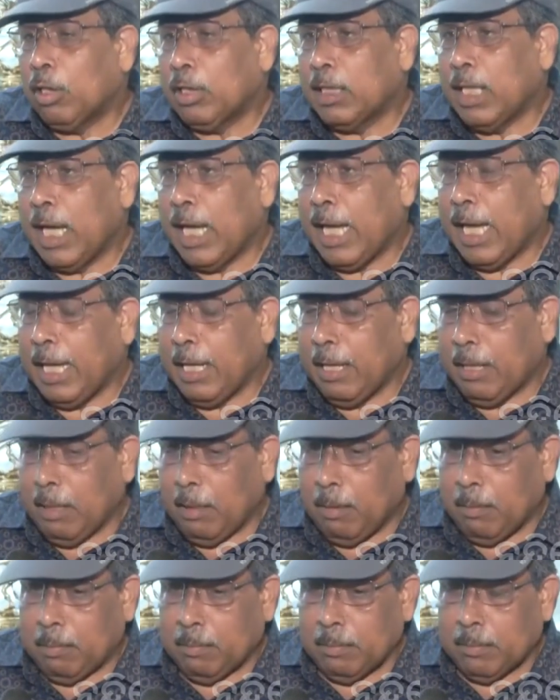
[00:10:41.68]
the
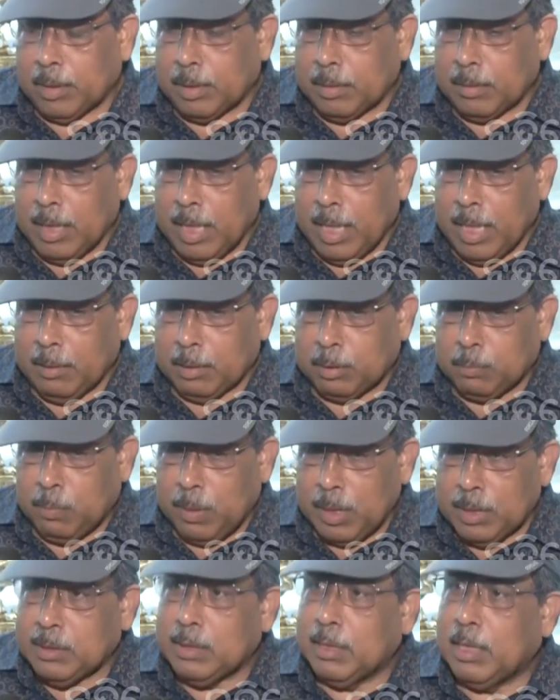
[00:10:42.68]

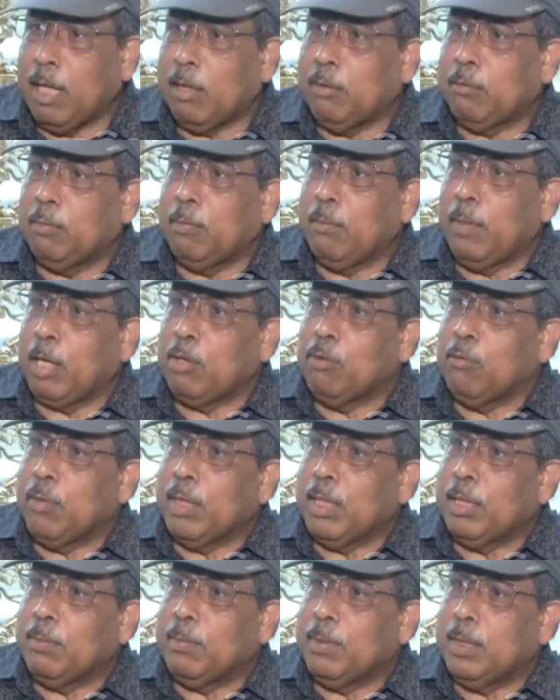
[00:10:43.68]
spacecraft
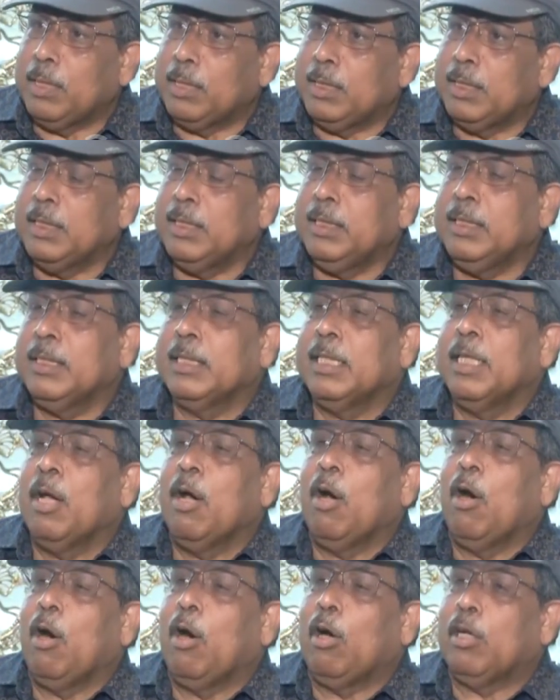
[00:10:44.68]
maneuverability,
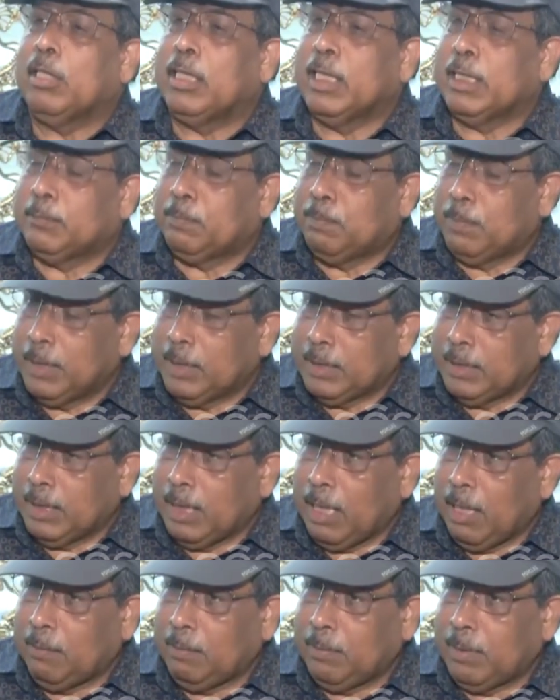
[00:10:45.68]
or the
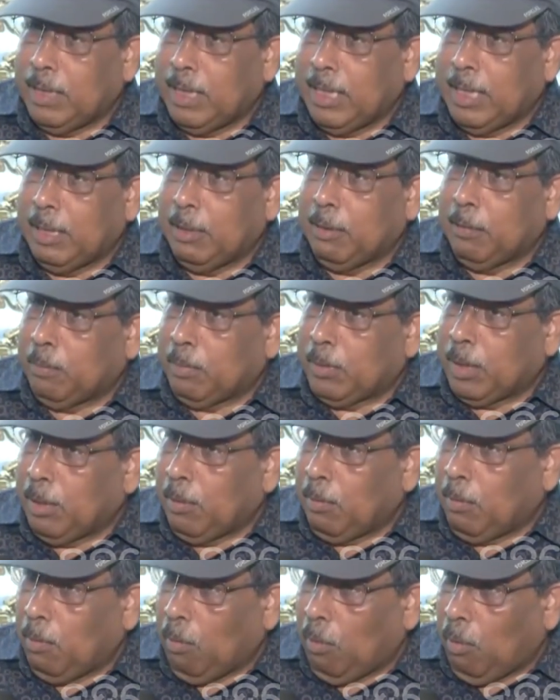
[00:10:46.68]
spacecraft,
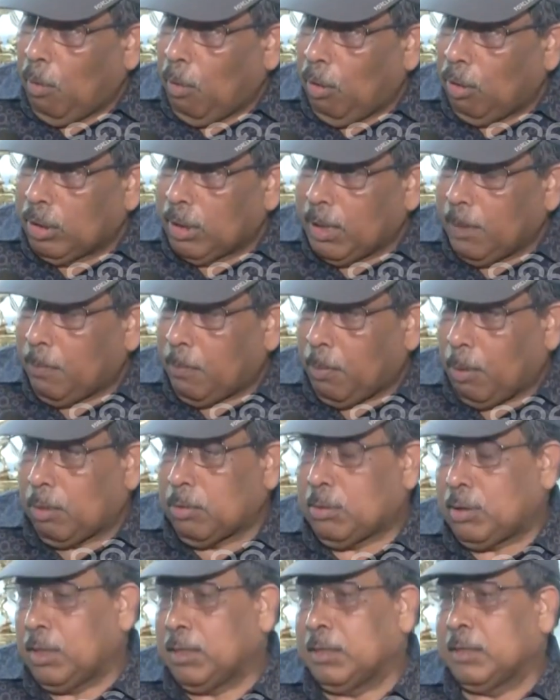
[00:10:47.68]
all the
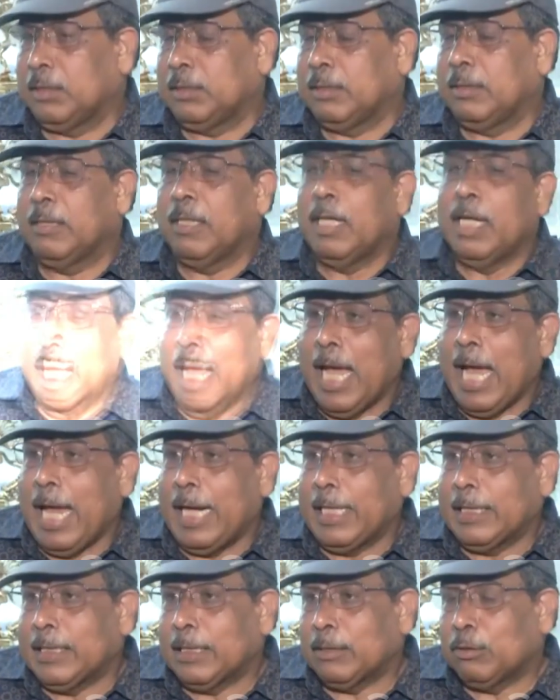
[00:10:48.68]
process.
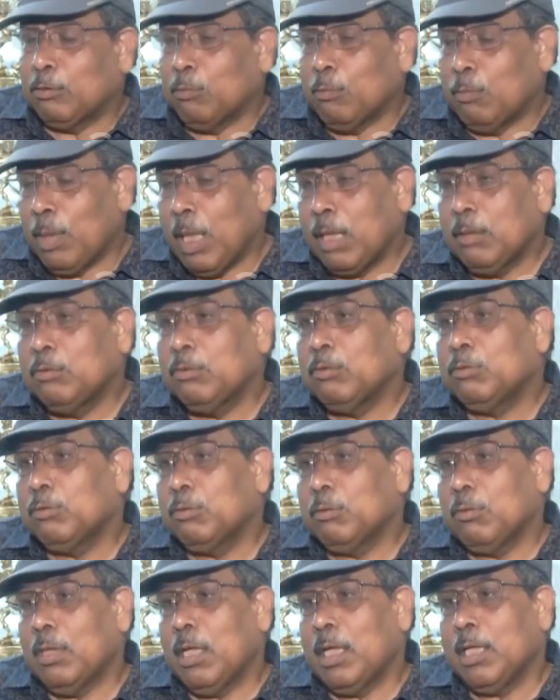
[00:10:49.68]
And the Shubhanshu
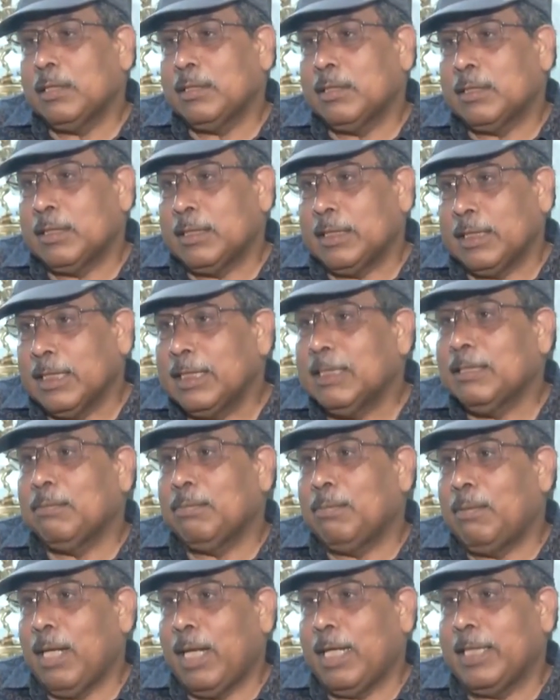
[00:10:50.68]
Shukla's, this
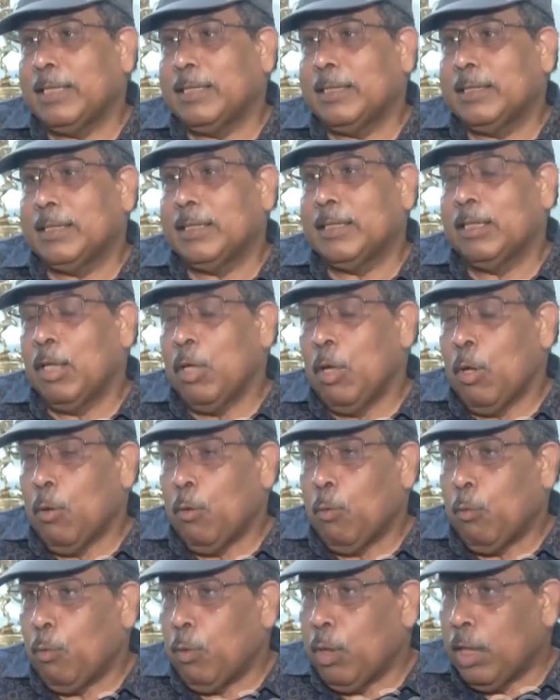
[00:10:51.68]
flight
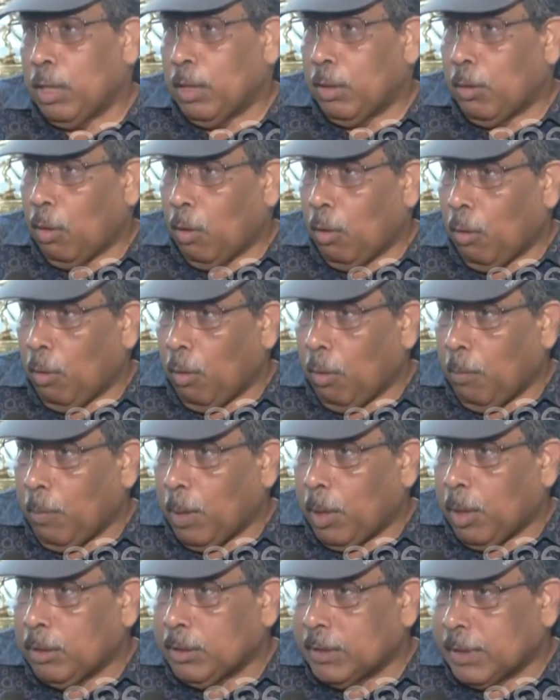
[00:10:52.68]
will,
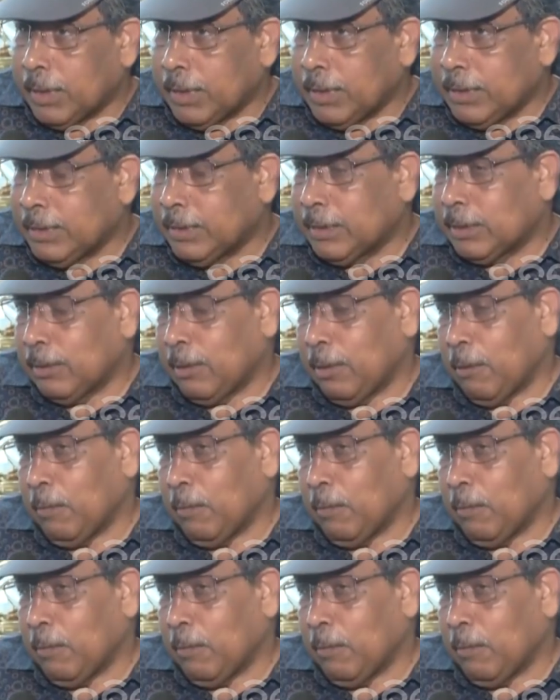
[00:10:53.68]
because he's